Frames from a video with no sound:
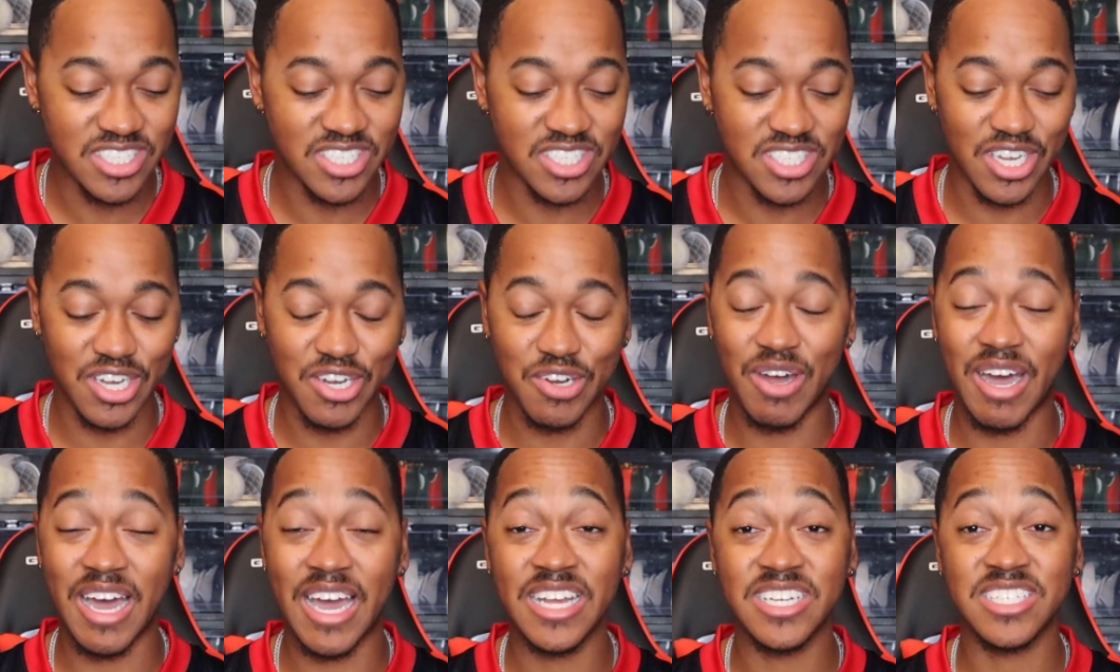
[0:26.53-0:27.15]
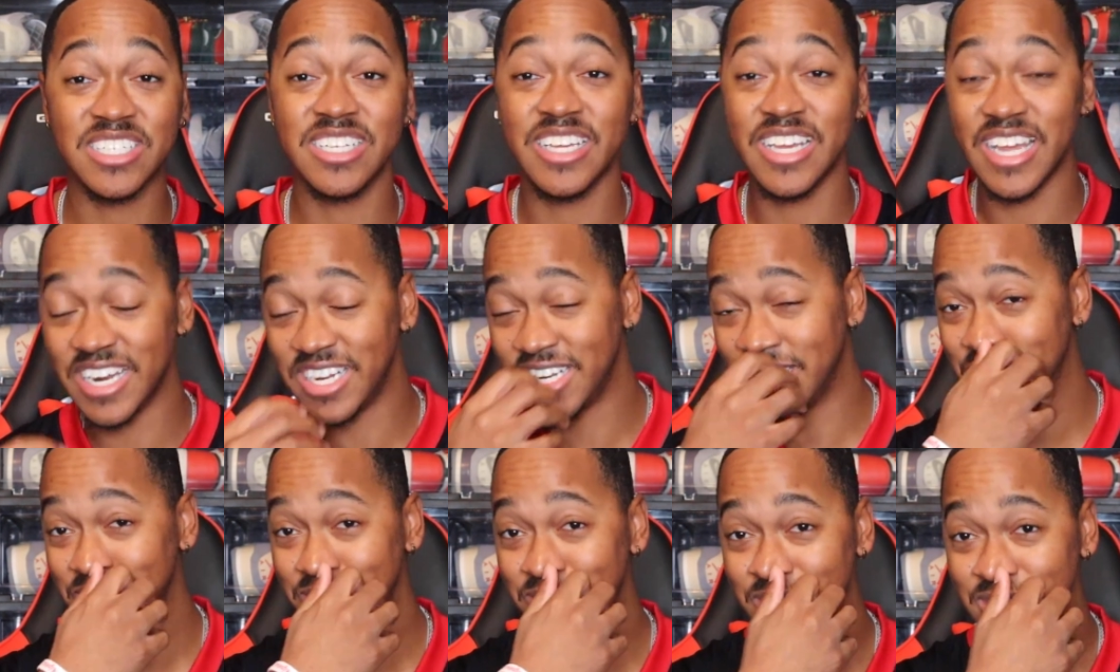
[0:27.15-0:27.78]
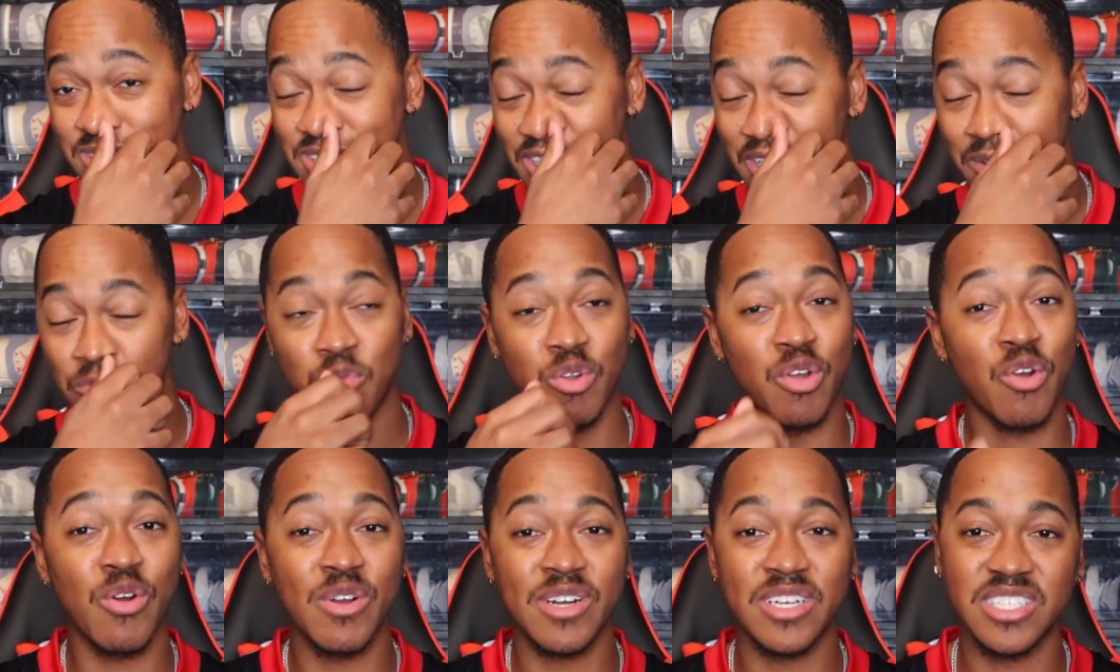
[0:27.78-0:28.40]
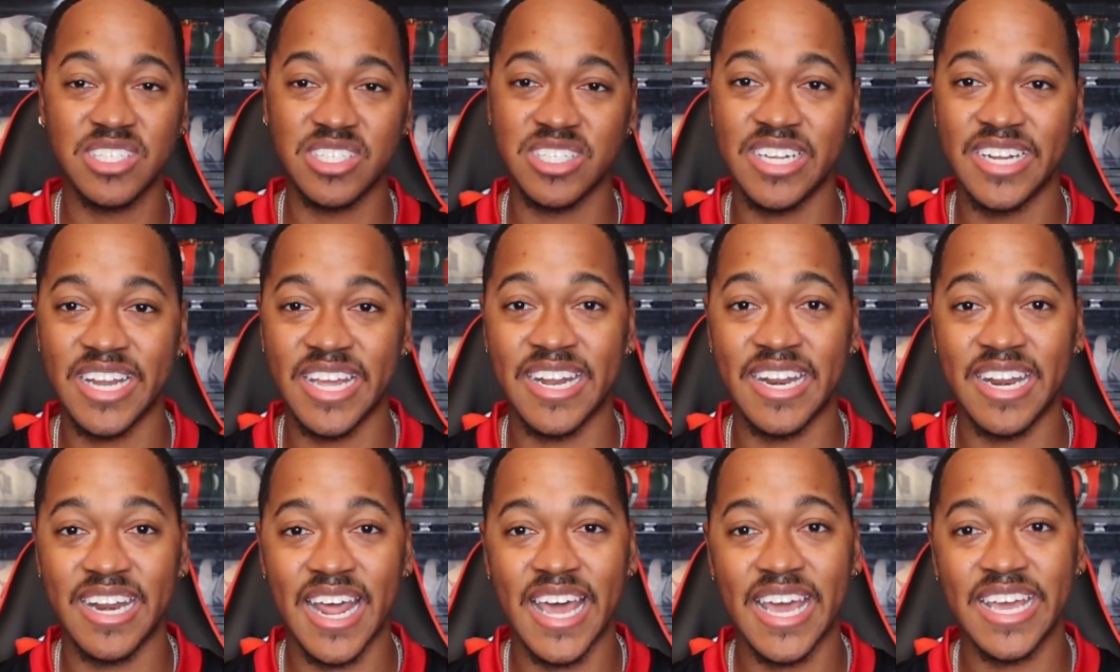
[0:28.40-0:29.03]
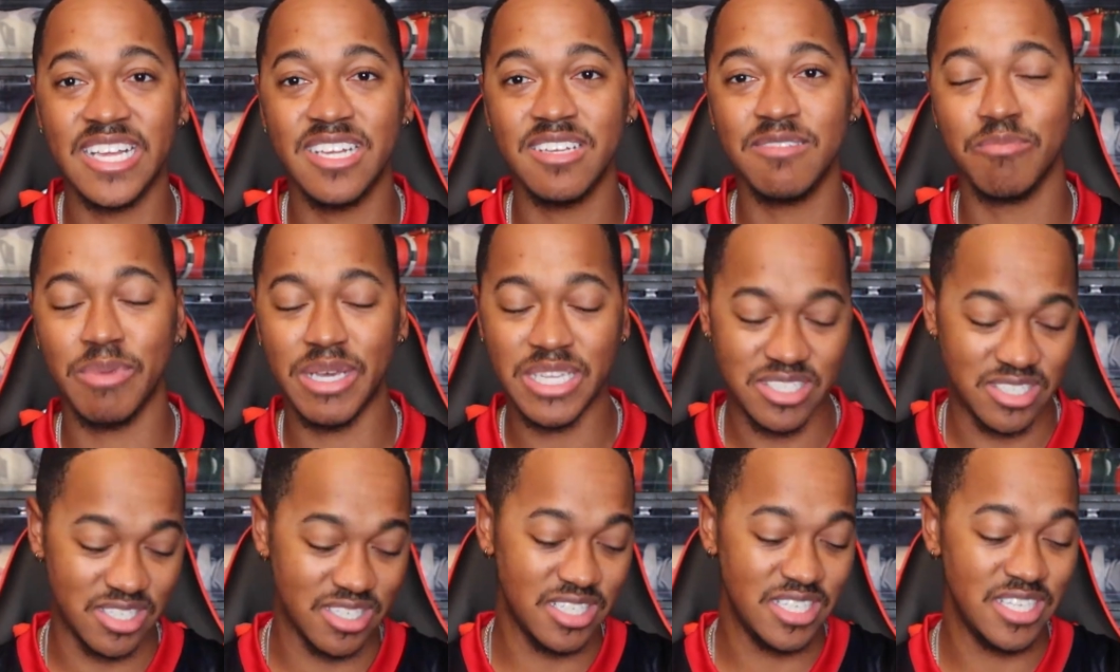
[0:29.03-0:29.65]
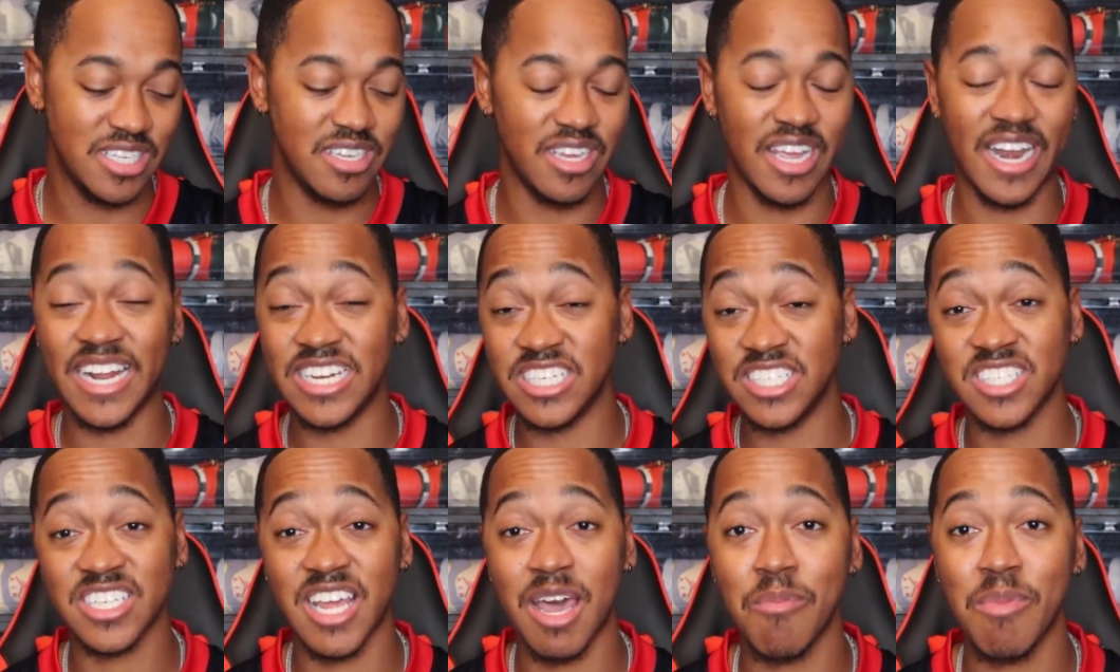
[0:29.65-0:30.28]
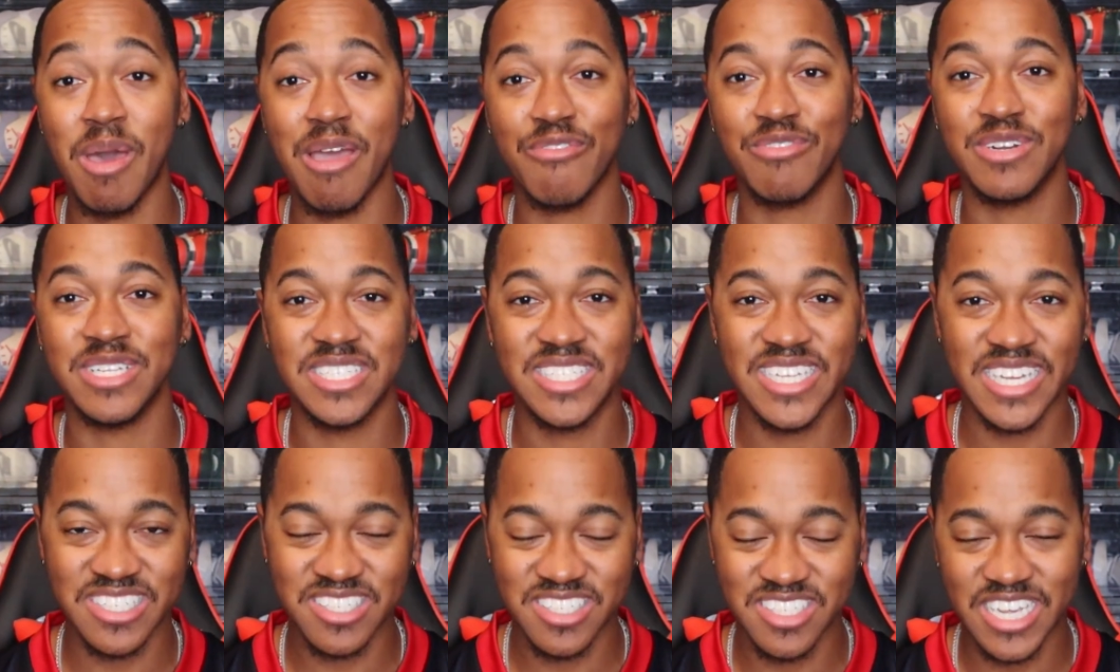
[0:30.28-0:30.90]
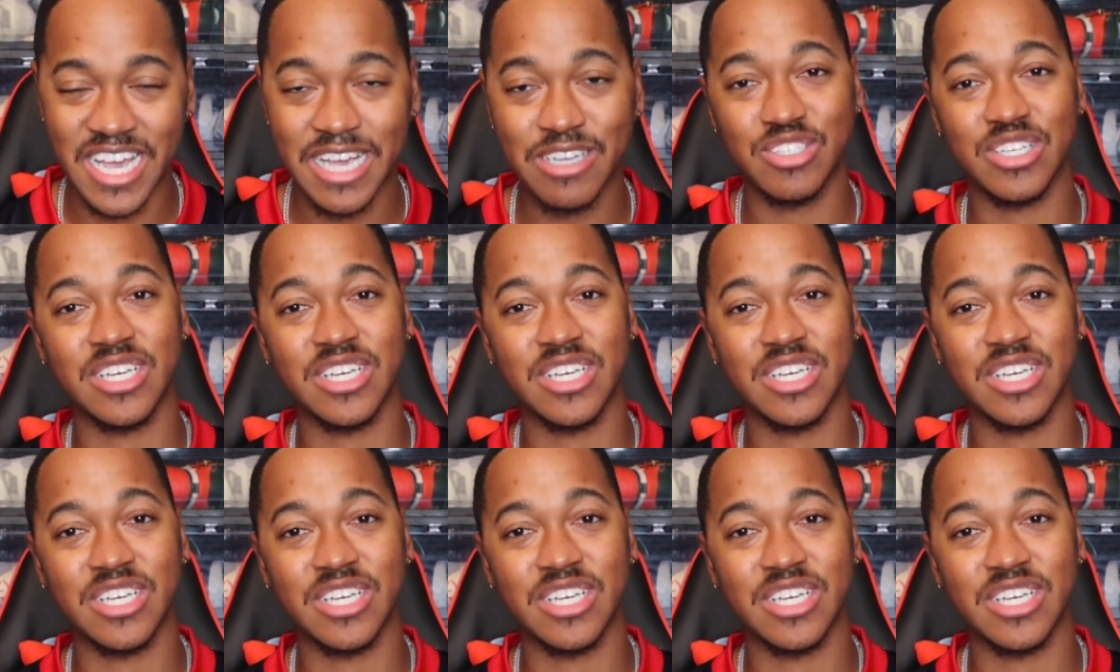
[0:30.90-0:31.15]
So I actually I'm recording this Sunday night basically, and I just got back from the Texans game.